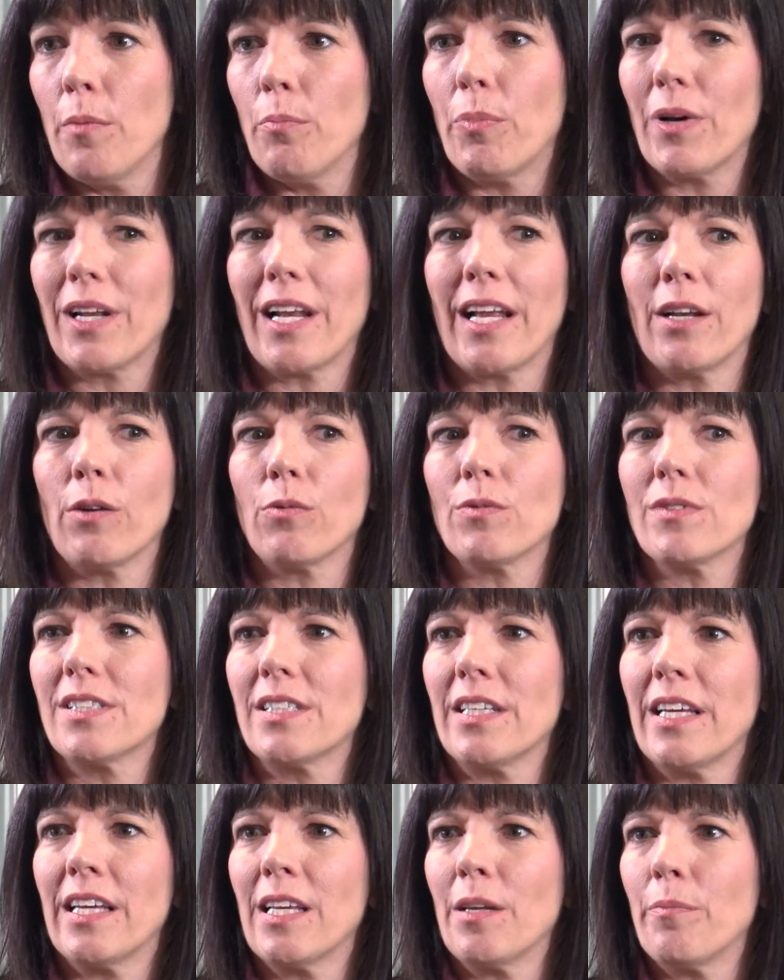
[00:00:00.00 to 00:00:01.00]
But I don't
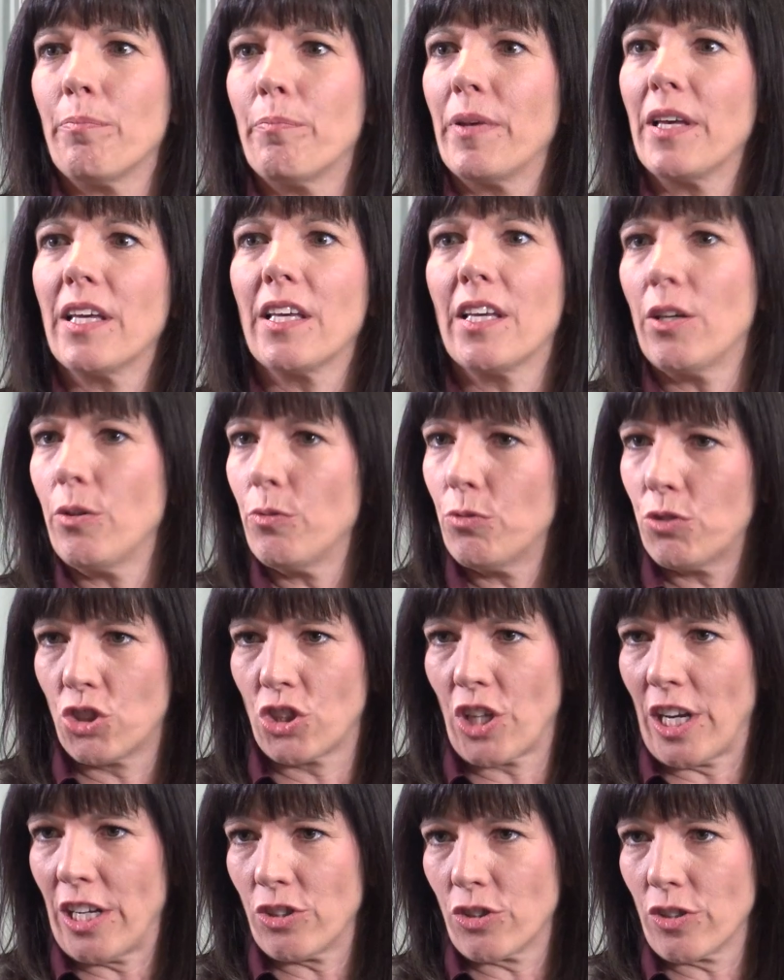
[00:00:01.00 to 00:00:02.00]
see any big, huge
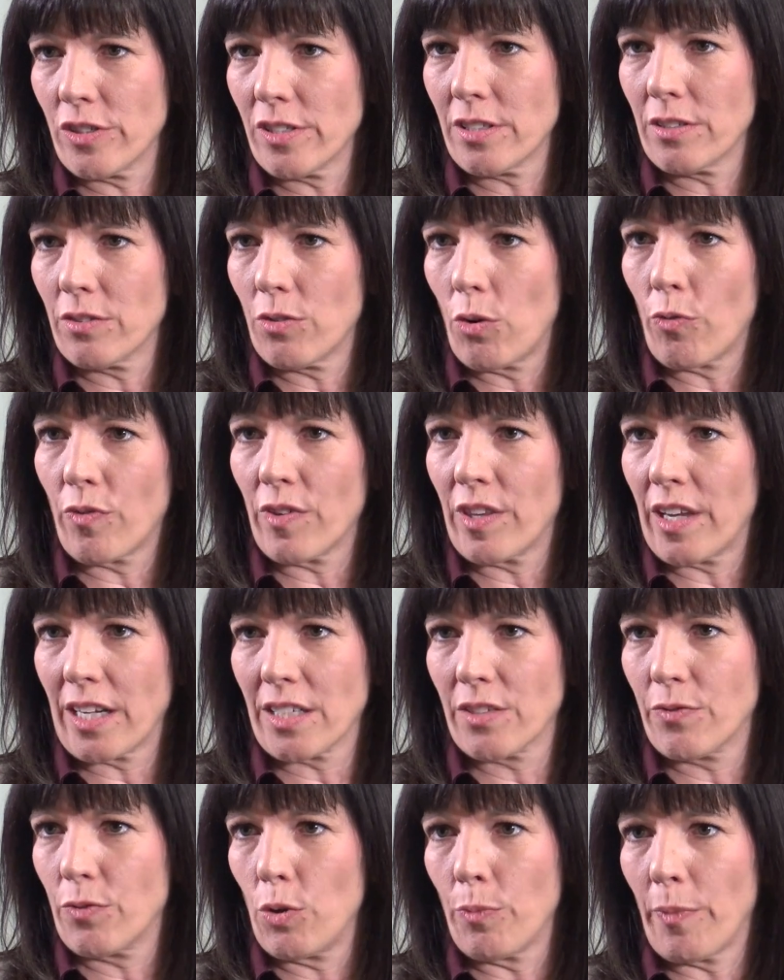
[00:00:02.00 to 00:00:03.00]
changes over the
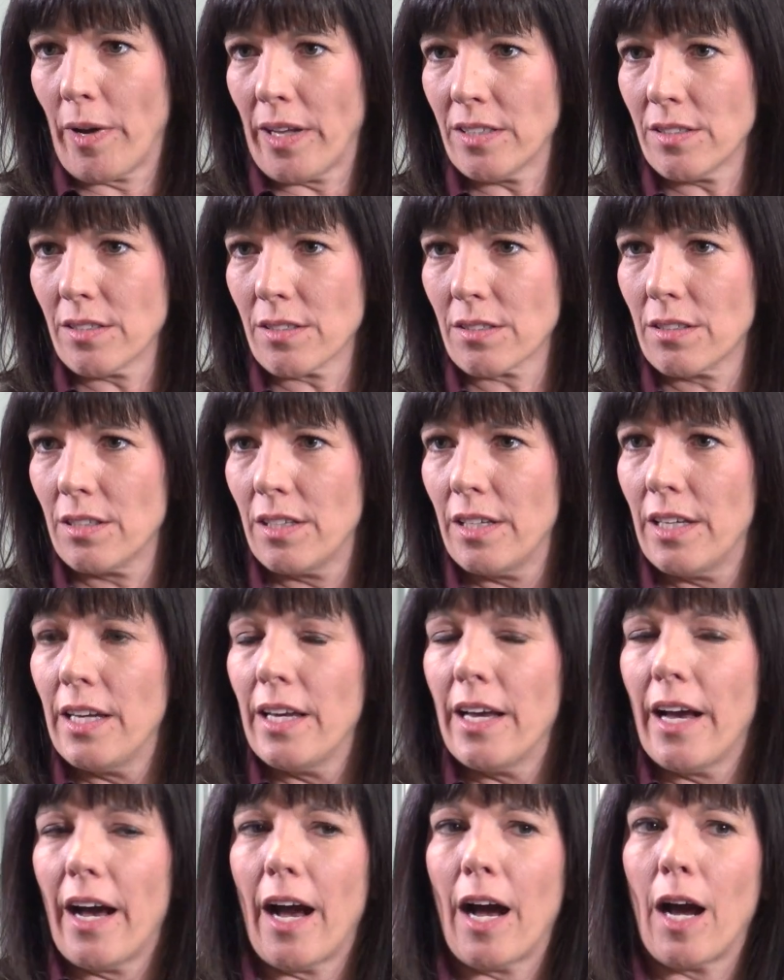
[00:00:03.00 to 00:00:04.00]
next few months.
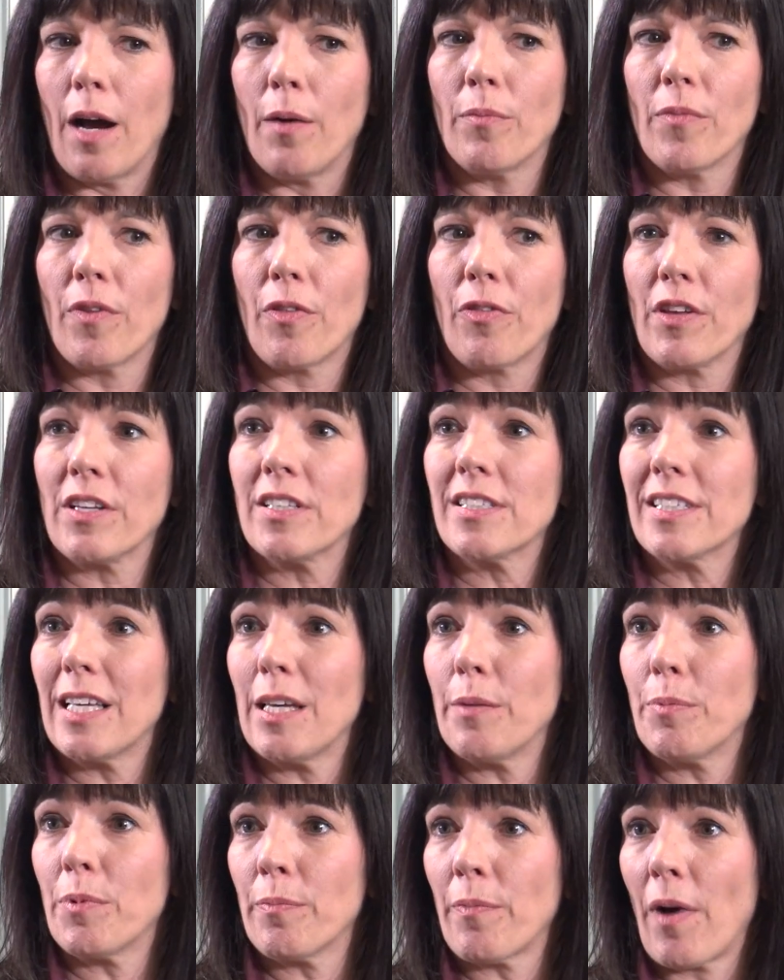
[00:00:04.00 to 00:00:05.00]
The thing to
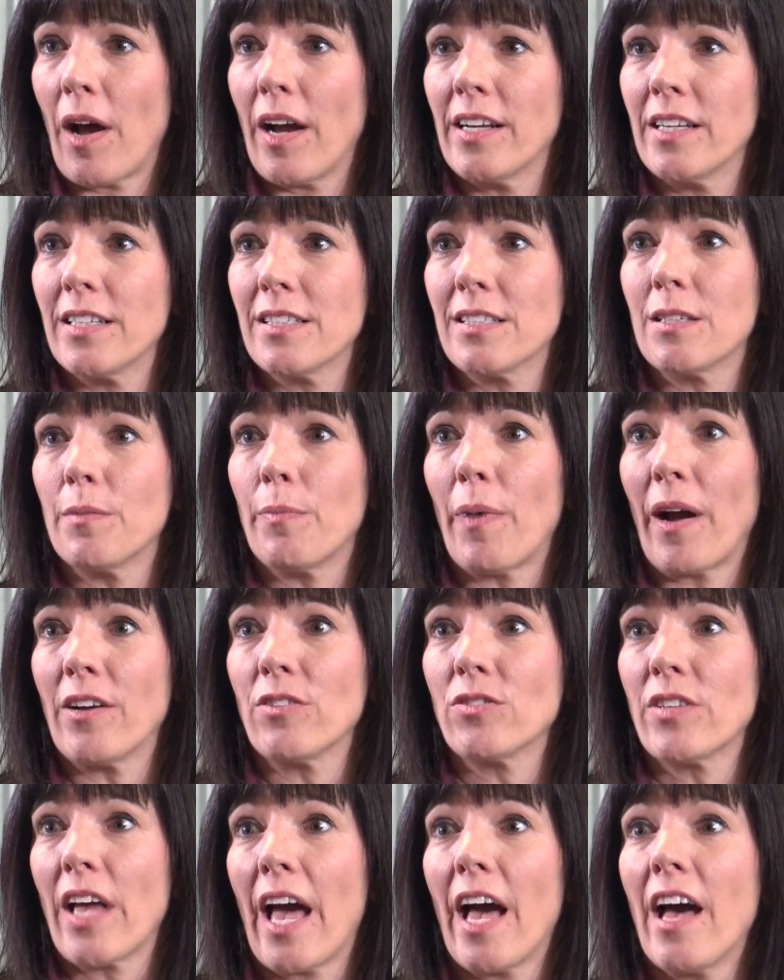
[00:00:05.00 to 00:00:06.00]
keep in mind is the
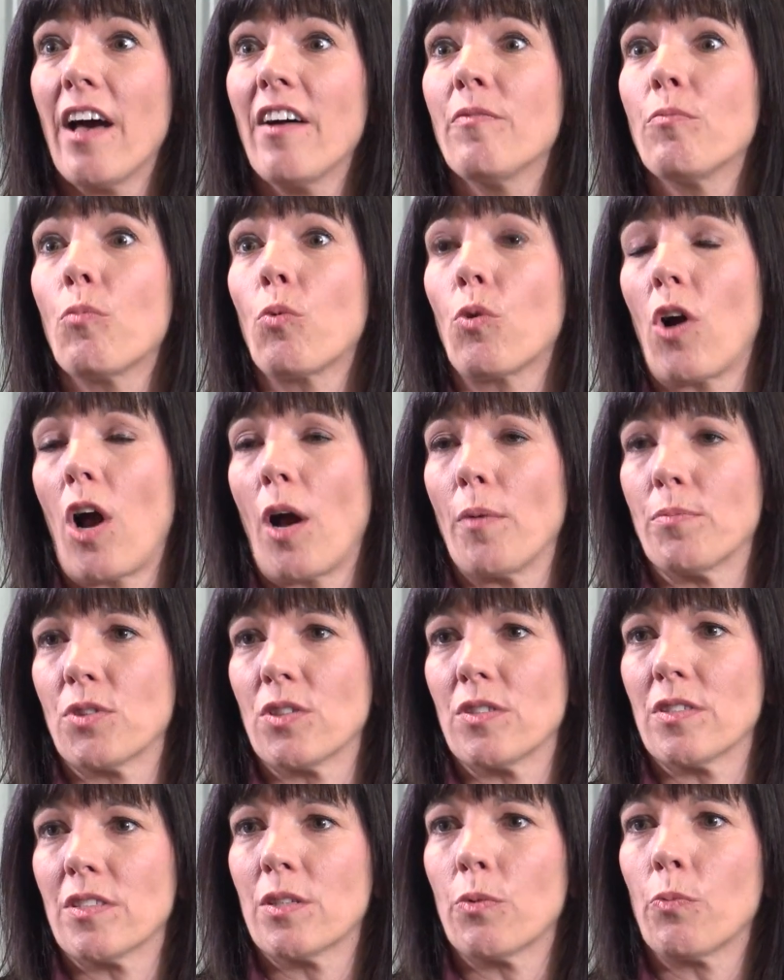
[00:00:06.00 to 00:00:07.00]
buyers have more
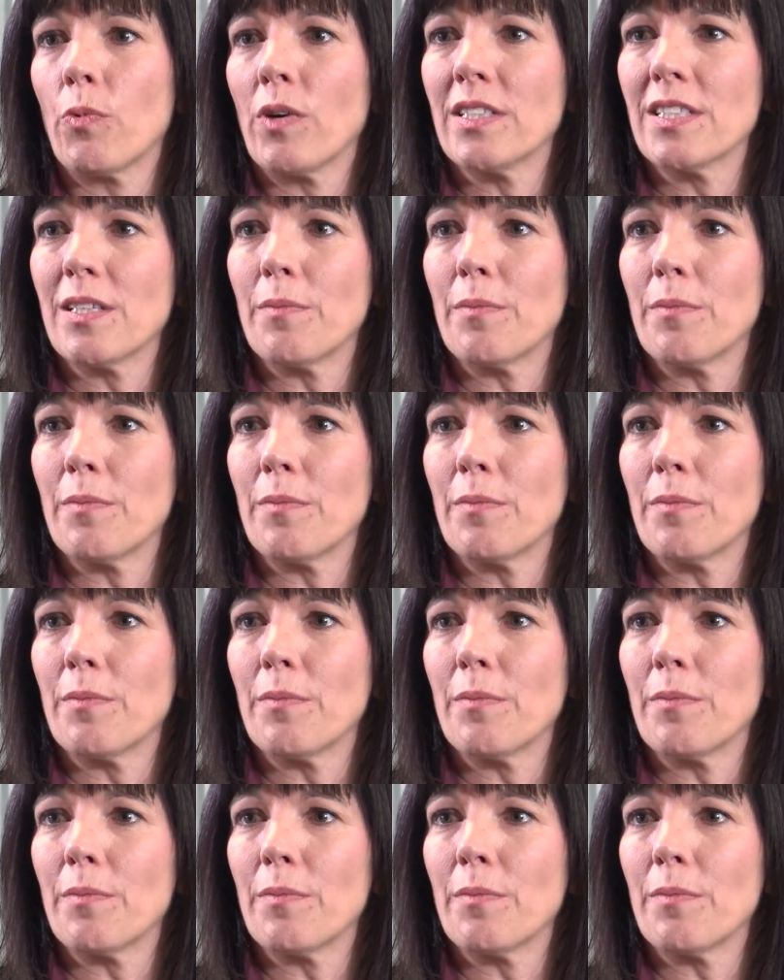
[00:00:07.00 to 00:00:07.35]
options. The ones